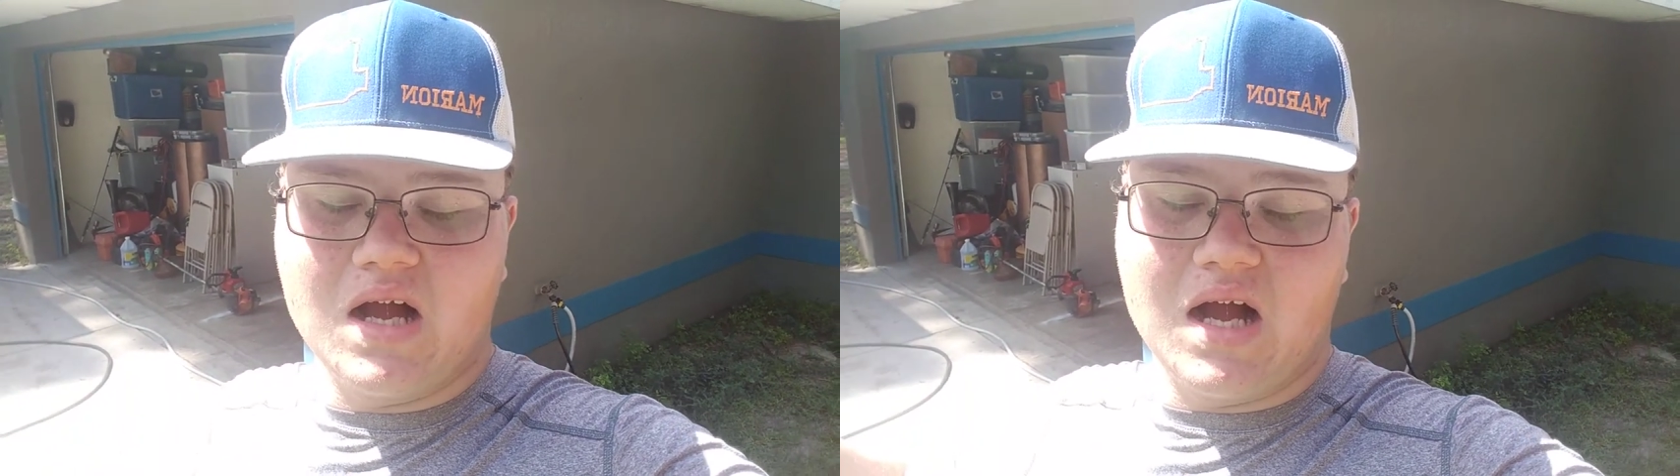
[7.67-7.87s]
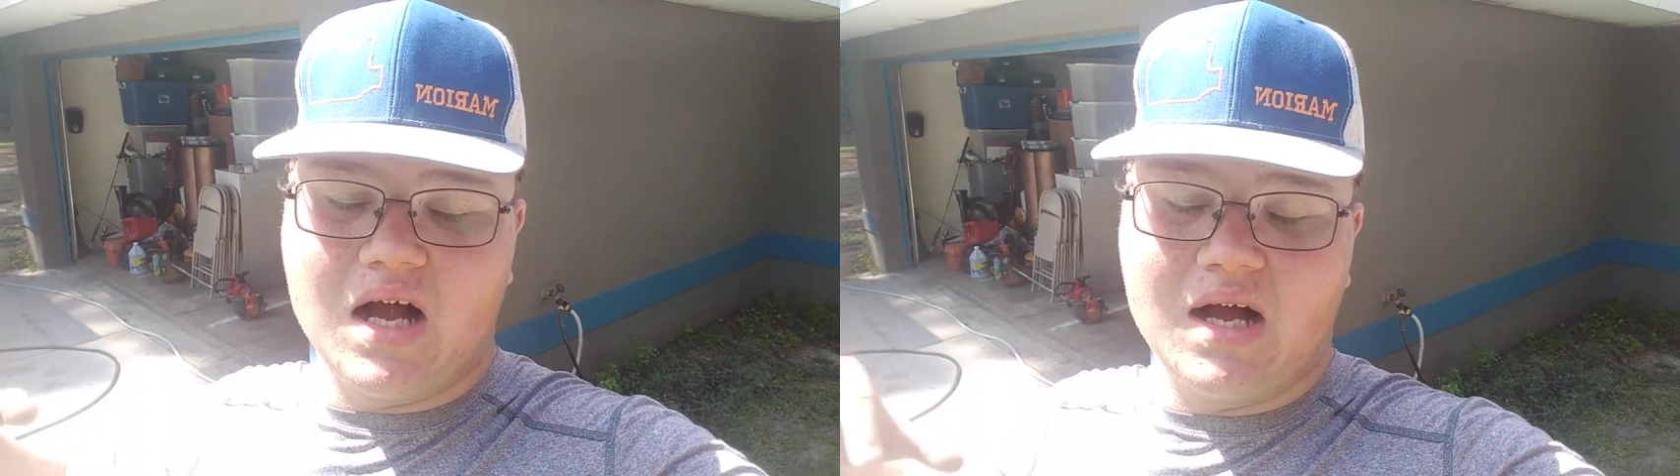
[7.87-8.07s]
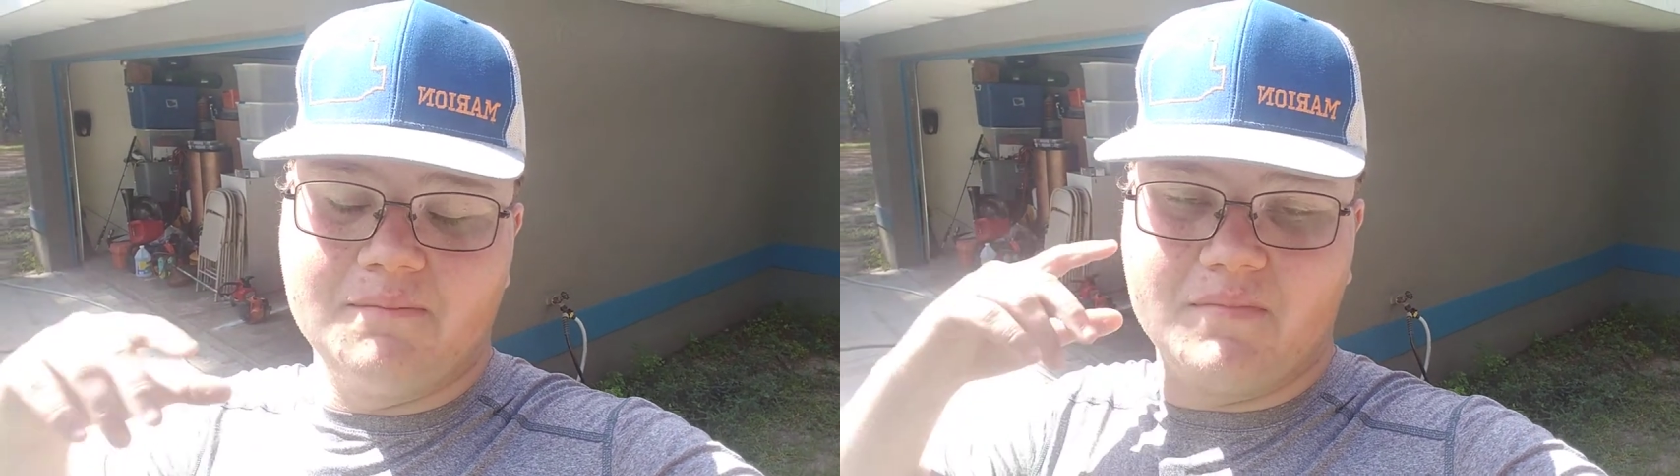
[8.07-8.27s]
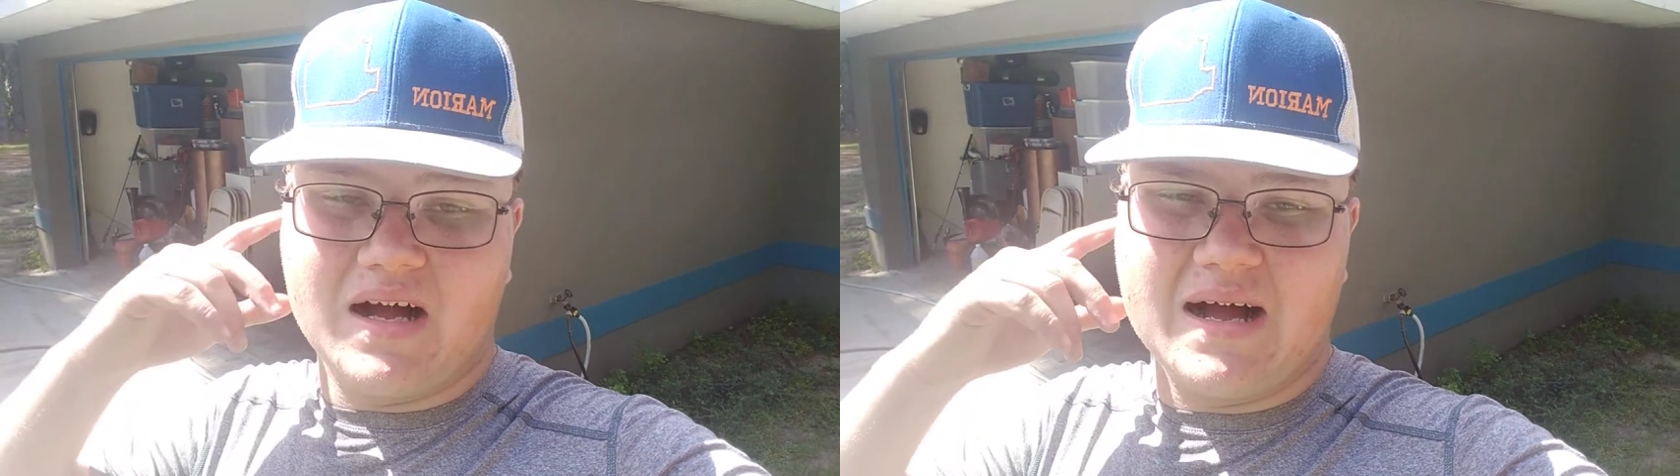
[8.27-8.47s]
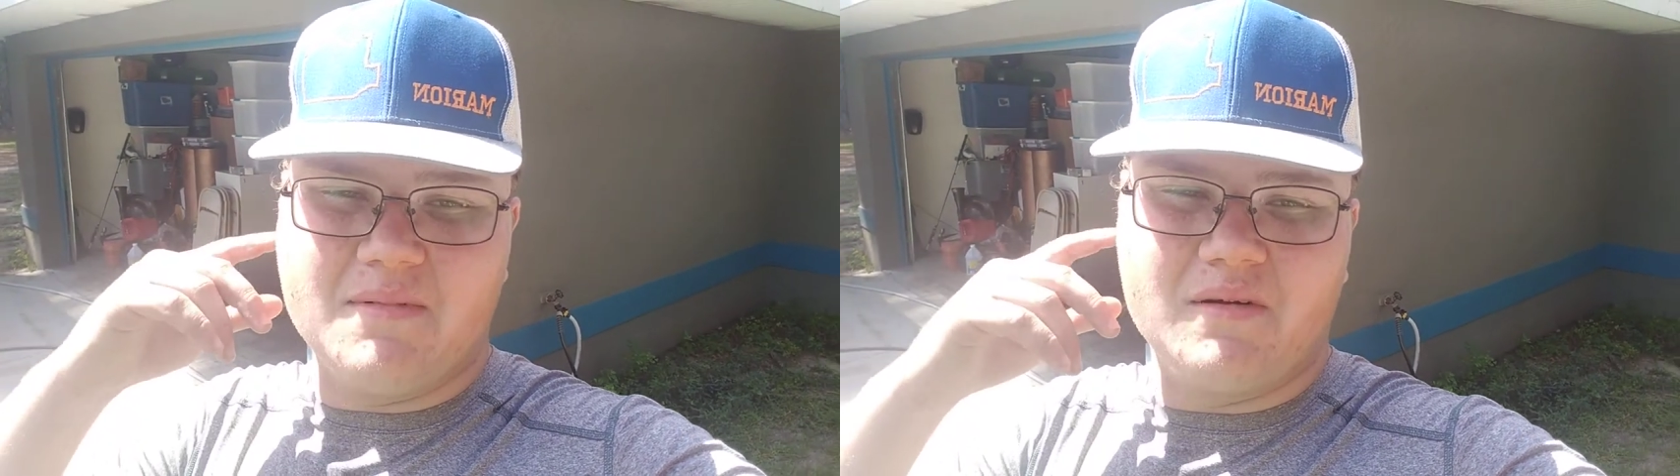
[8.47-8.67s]

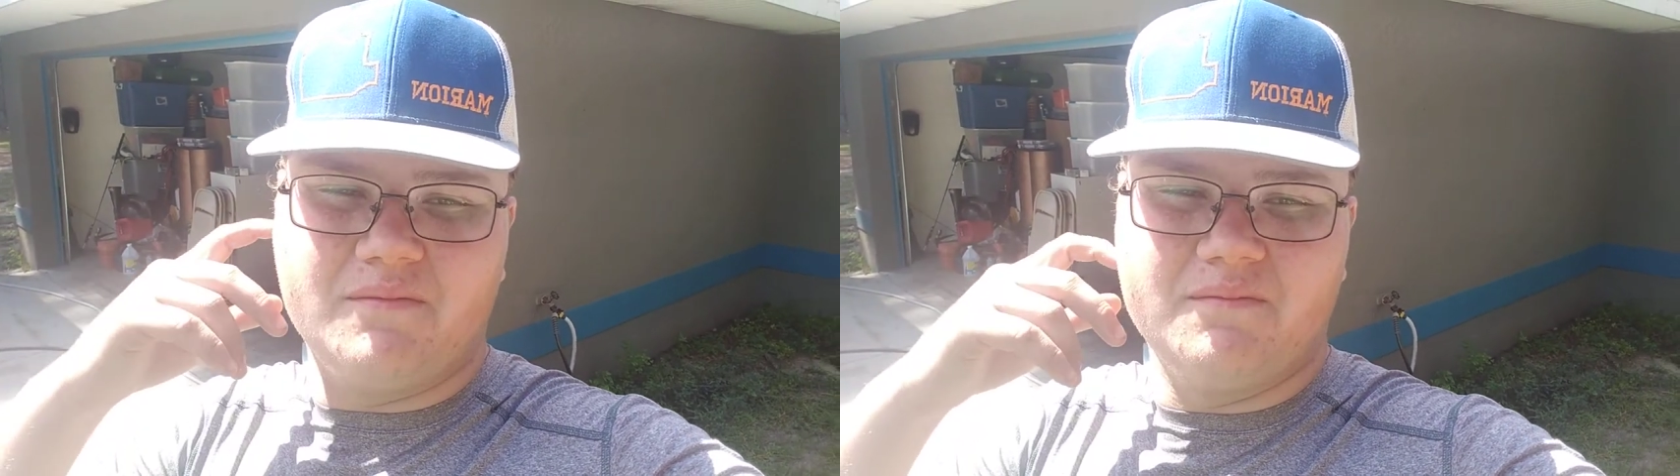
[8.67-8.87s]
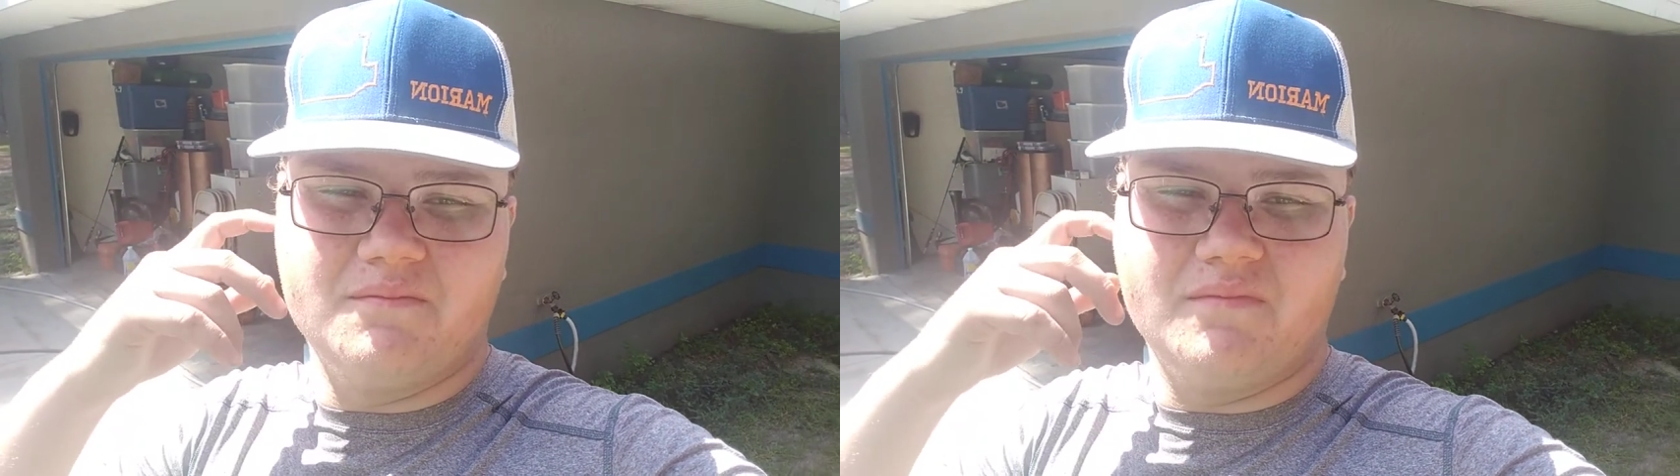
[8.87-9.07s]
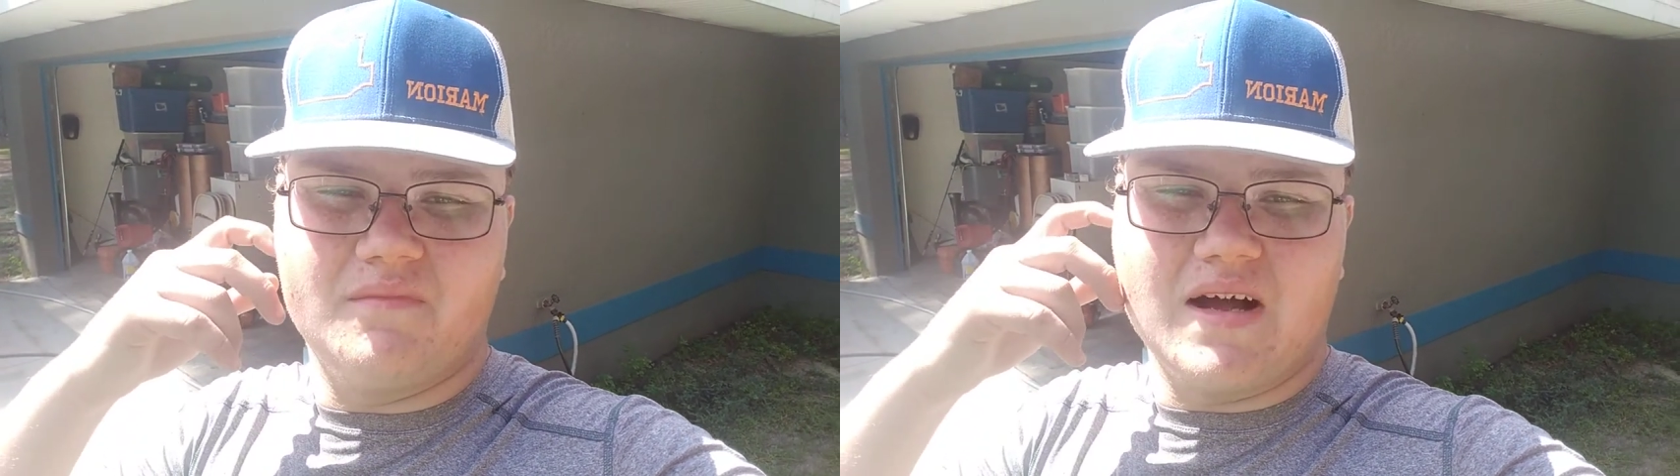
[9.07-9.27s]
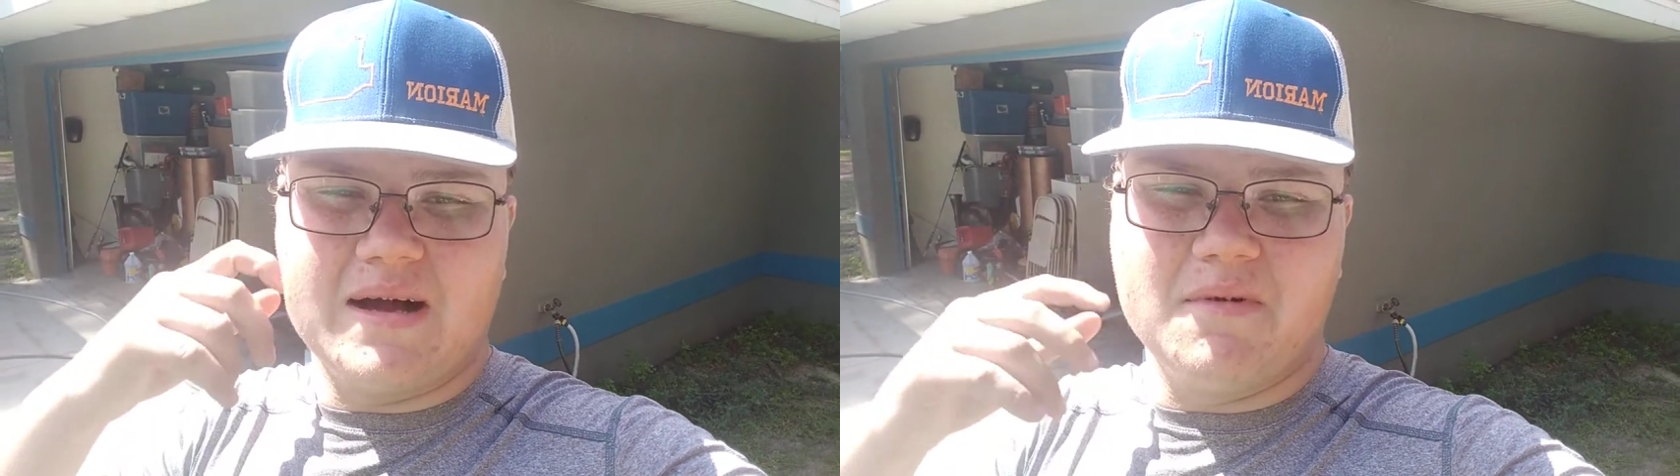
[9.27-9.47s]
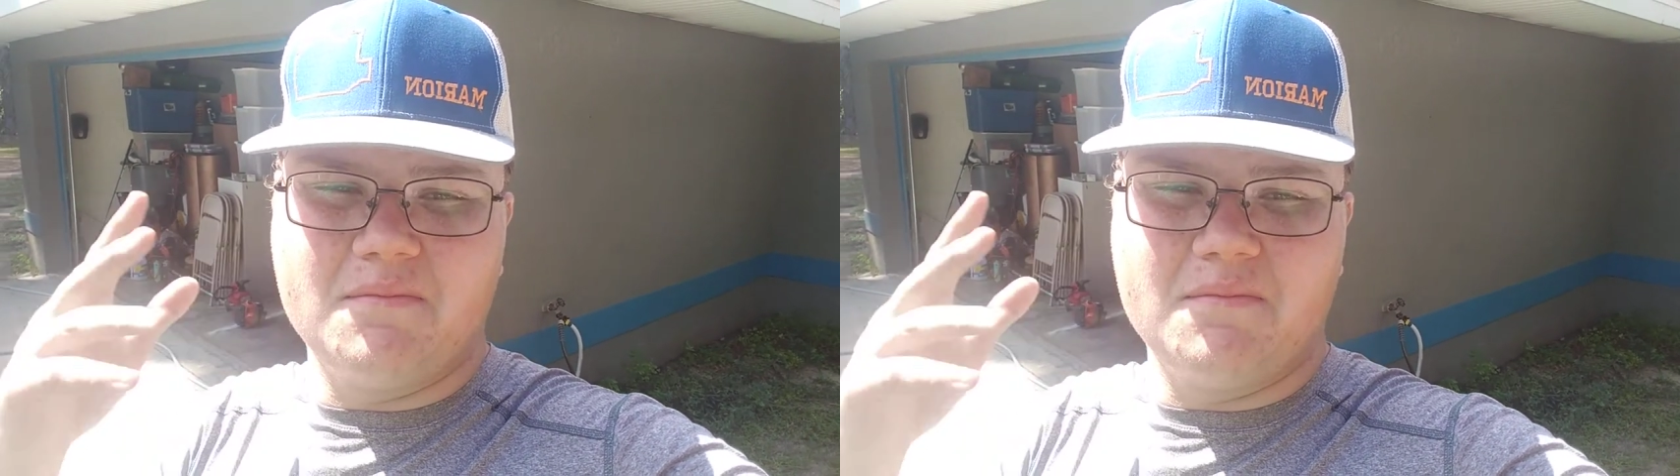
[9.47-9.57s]
a